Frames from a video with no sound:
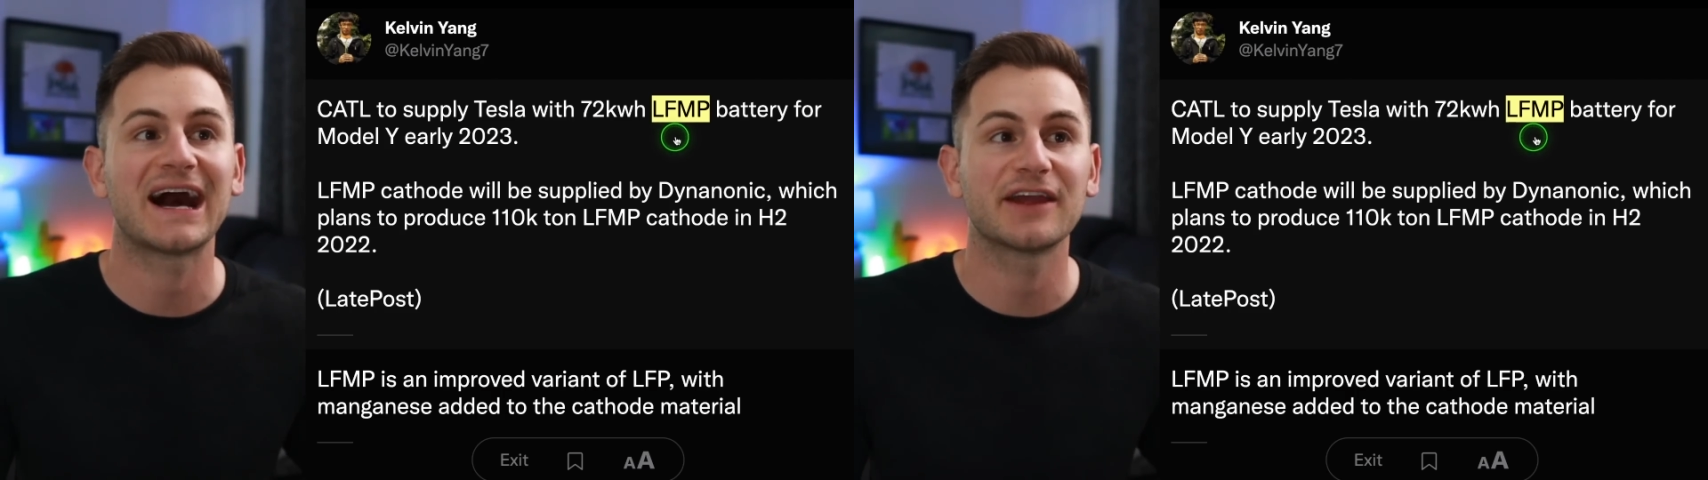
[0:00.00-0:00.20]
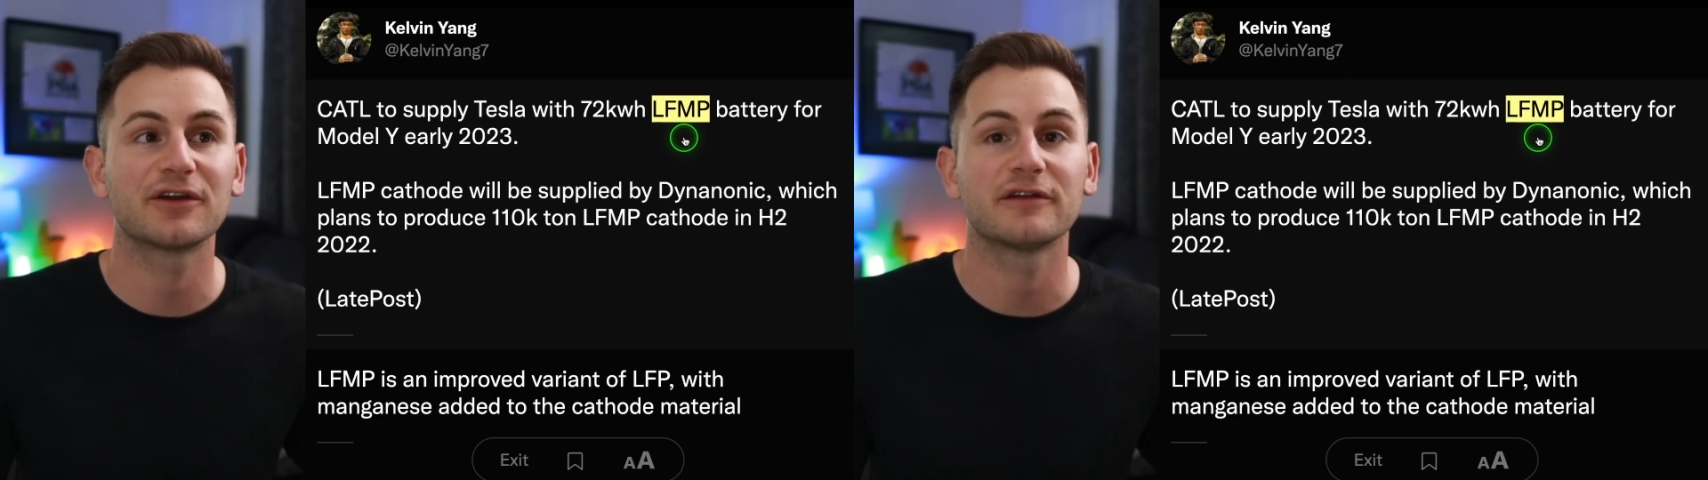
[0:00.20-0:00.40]

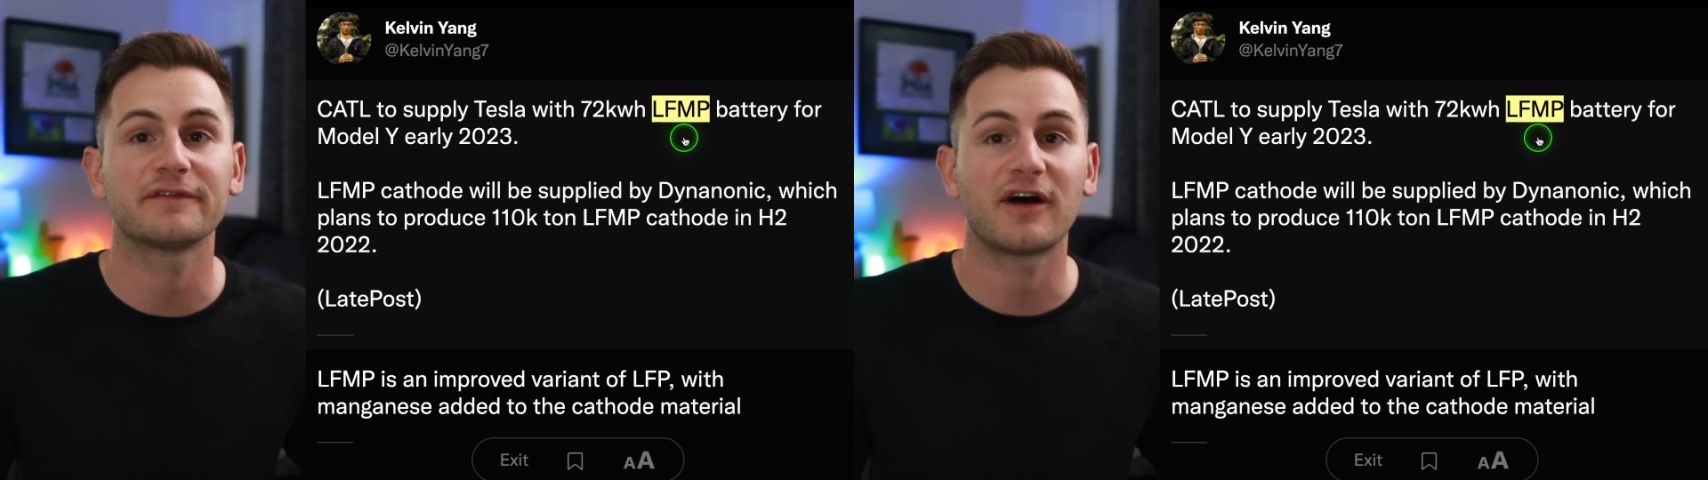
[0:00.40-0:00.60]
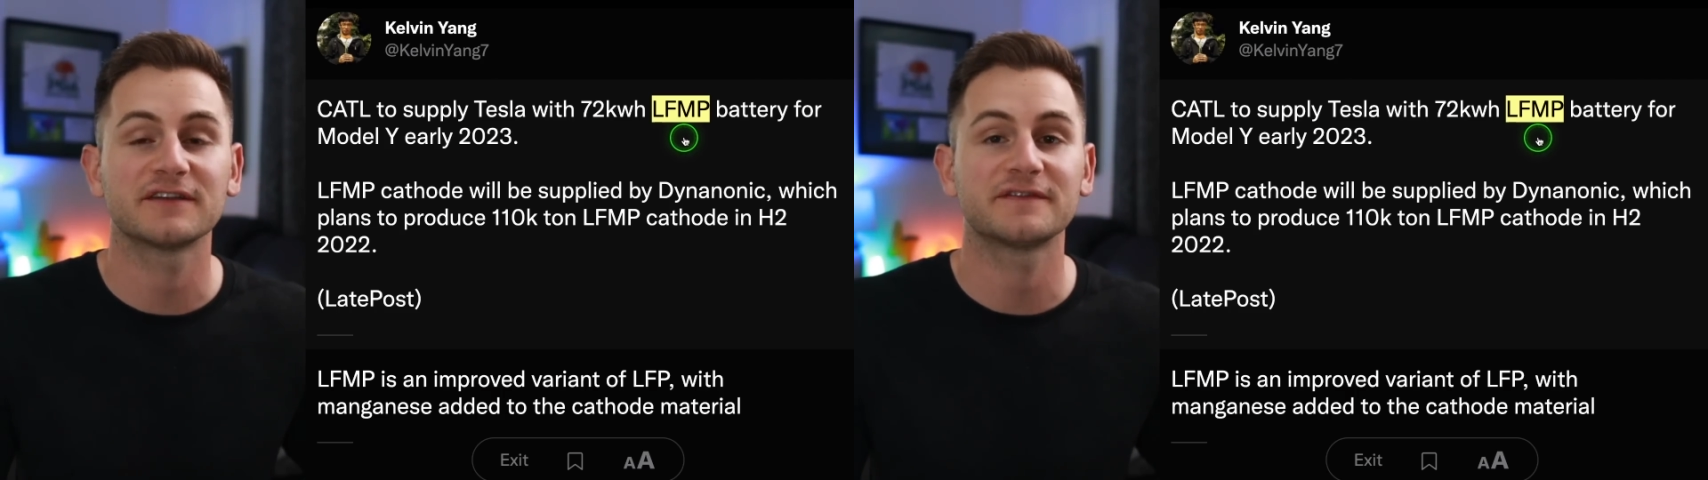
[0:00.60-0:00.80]
iron
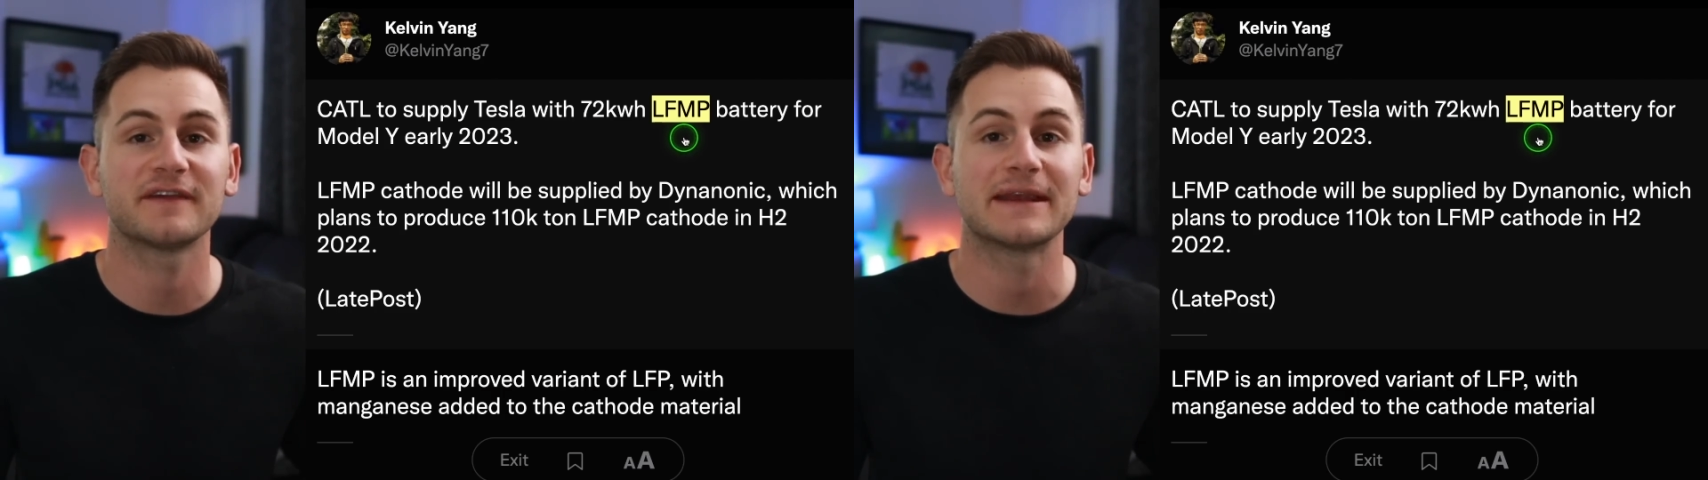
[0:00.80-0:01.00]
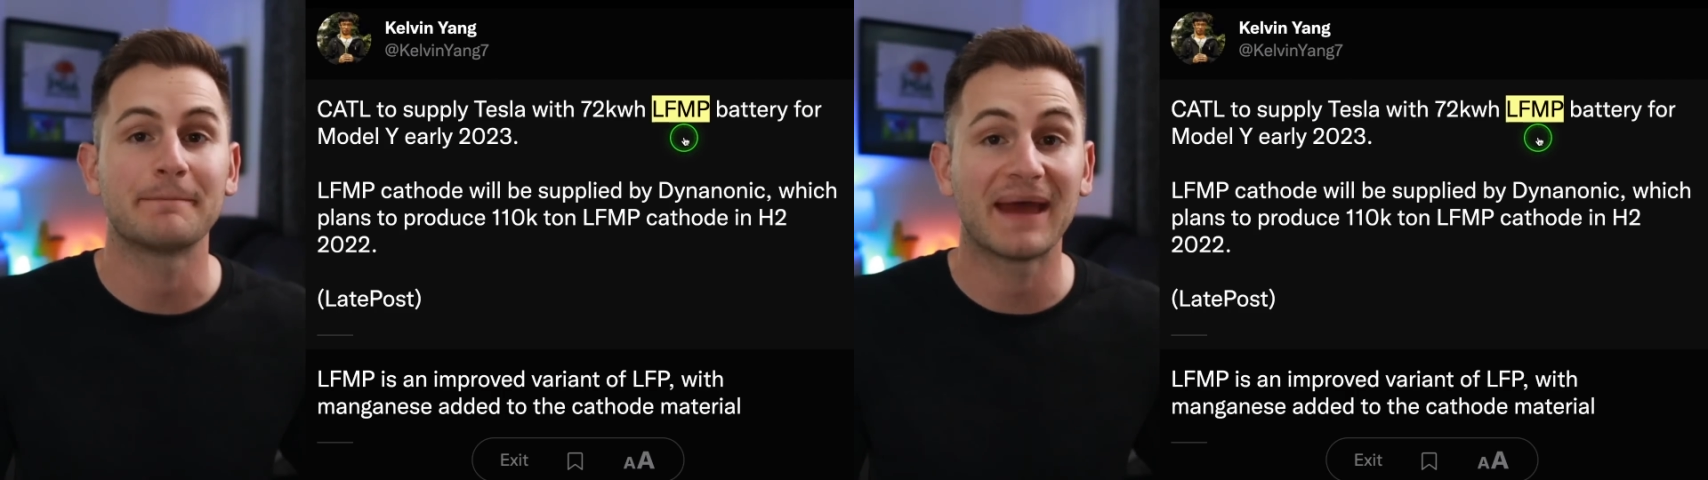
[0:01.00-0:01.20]
phosphate